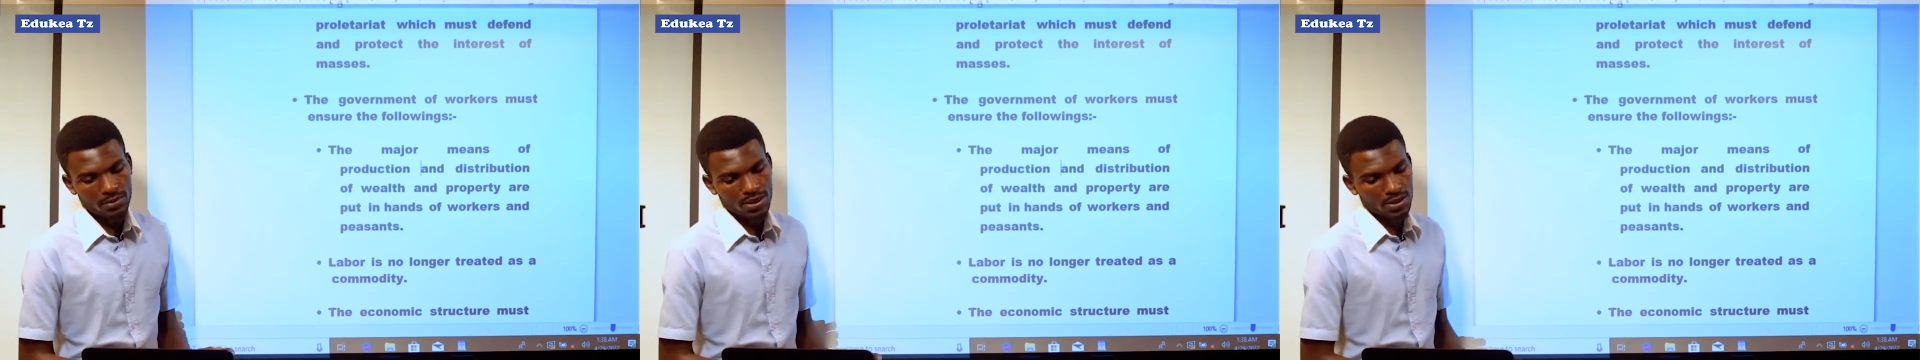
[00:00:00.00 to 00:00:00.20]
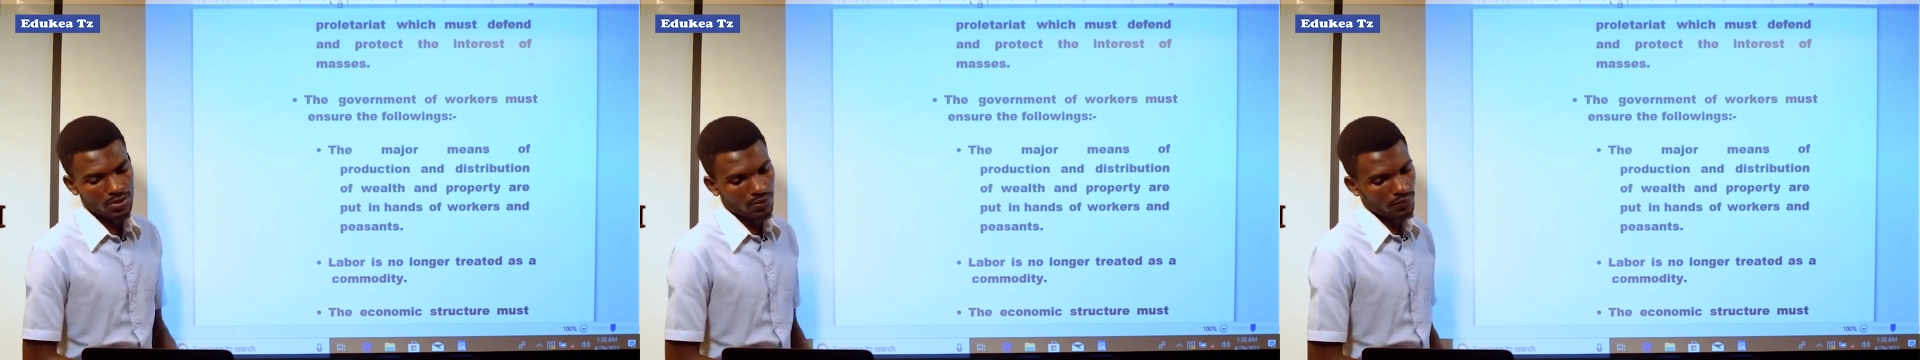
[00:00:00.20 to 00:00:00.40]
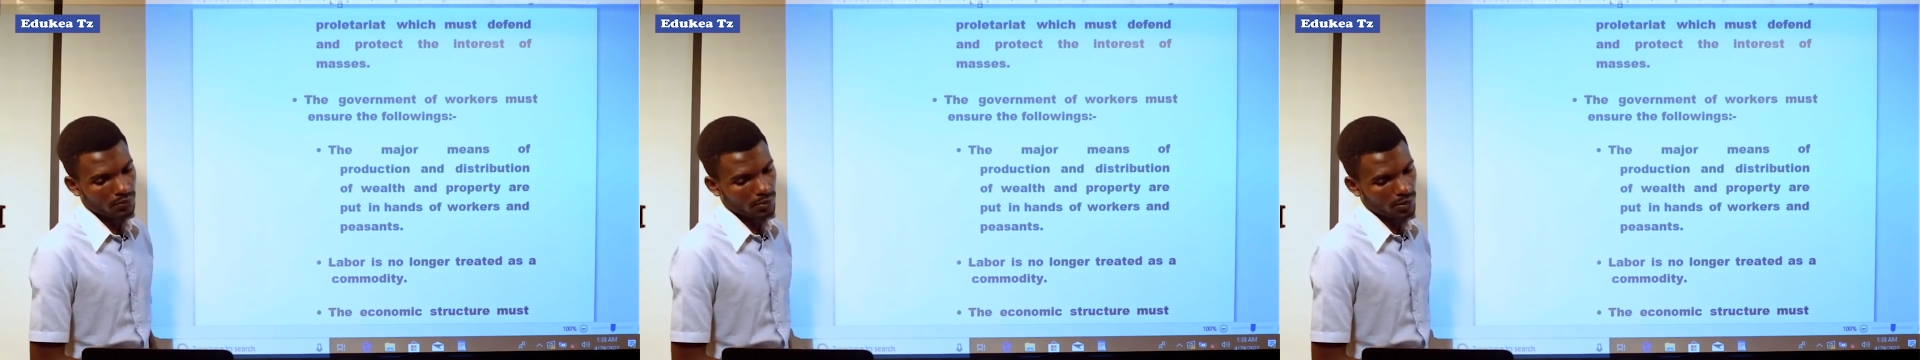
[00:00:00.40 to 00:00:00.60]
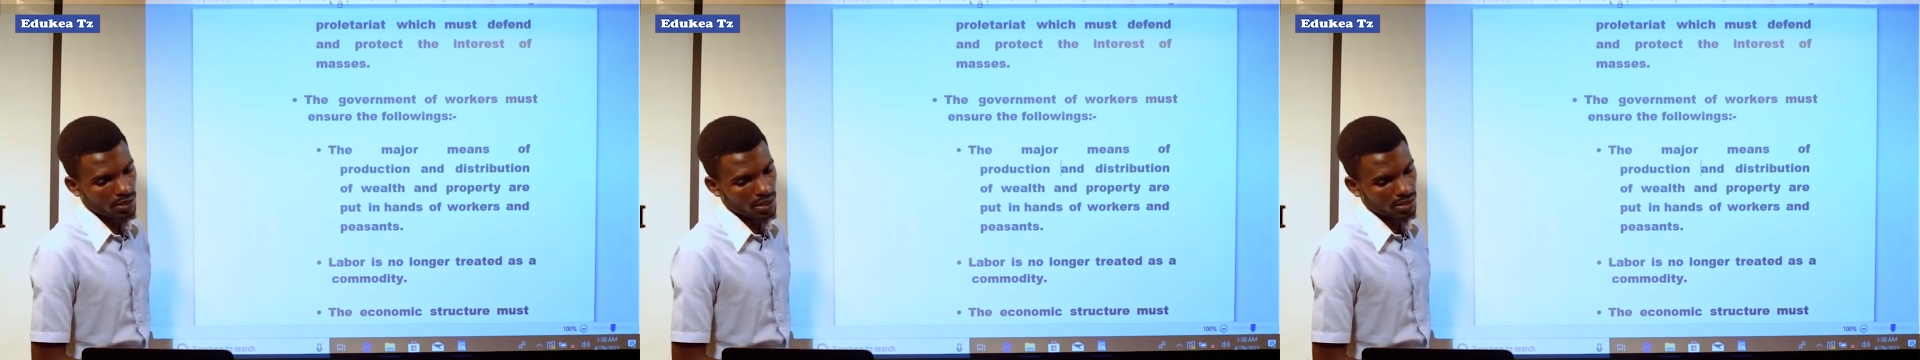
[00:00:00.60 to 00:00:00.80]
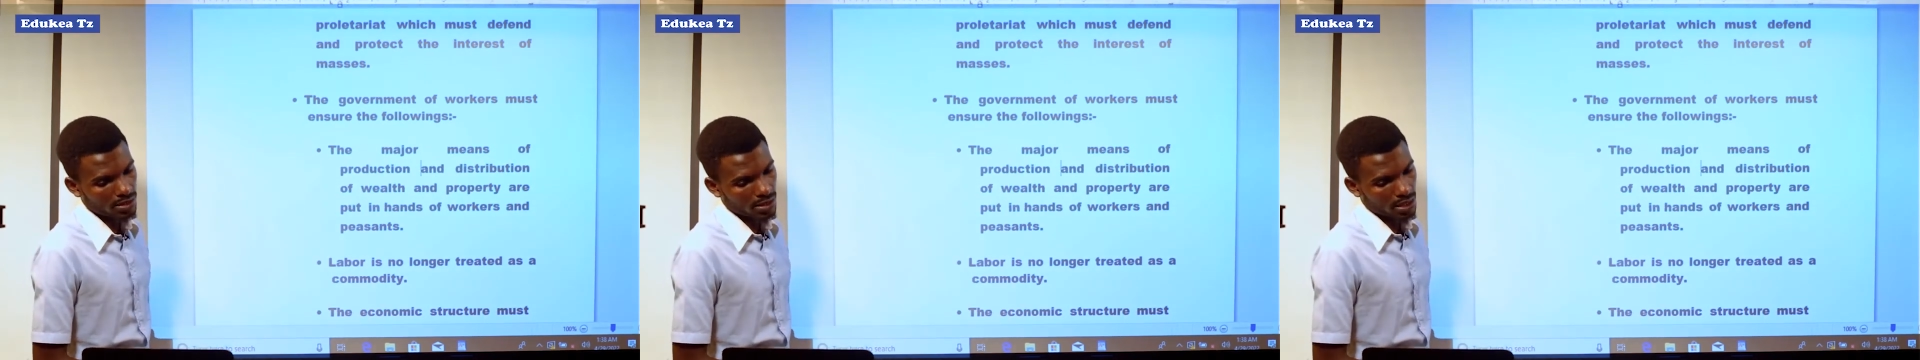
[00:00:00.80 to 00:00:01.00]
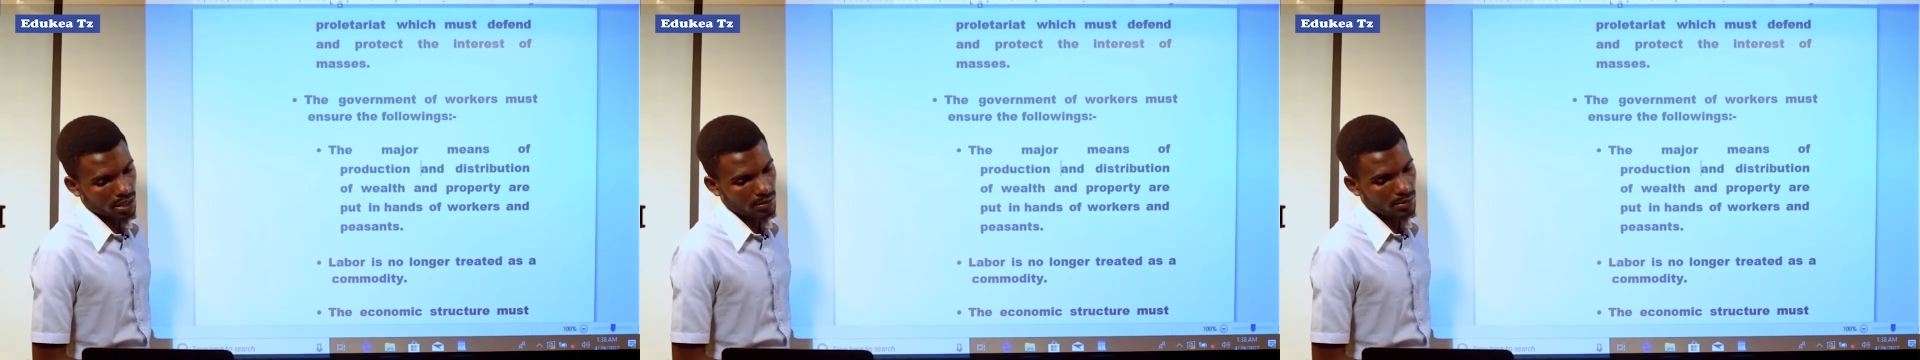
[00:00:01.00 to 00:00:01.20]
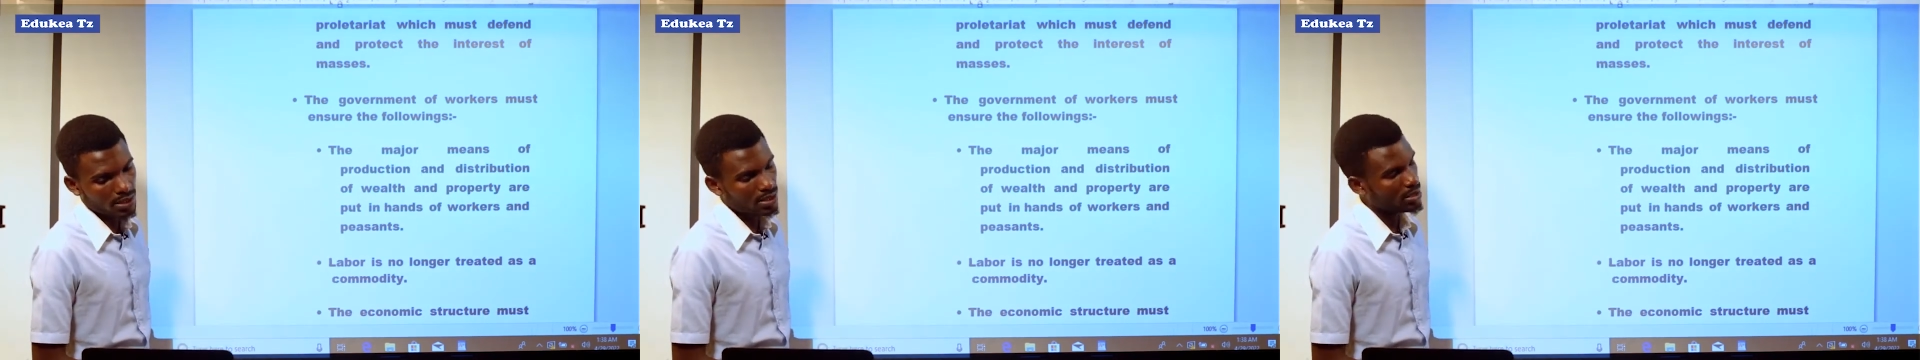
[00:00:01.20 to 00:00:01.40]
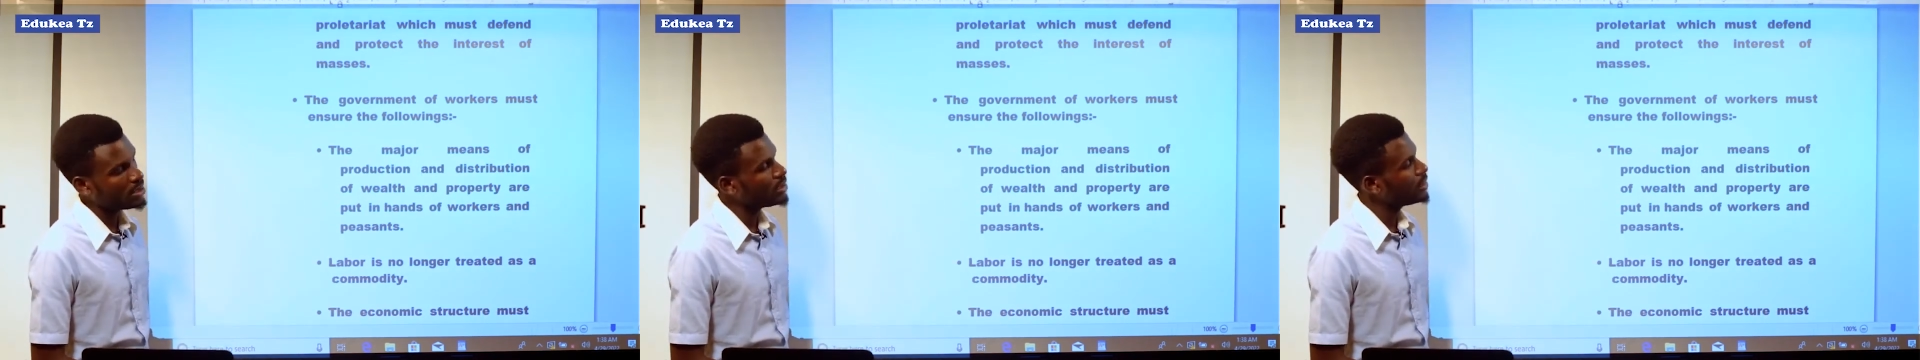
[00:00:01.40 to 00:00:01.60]
means of
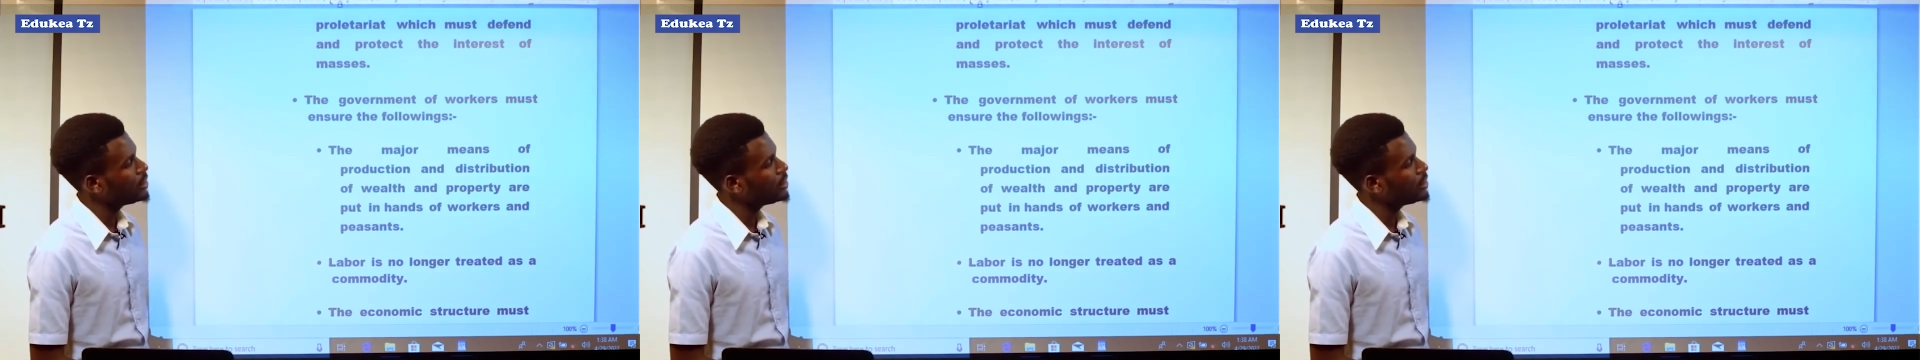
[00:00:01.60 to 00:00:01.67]
production,